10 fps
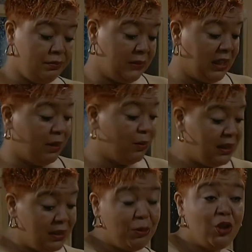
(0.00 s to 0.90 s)
Yeah, well,
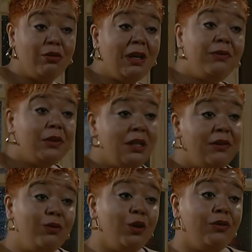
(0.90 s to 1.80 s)
I'm just grateful to have a
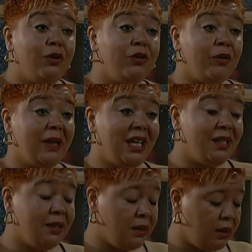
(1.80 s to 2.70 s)
roof over my head.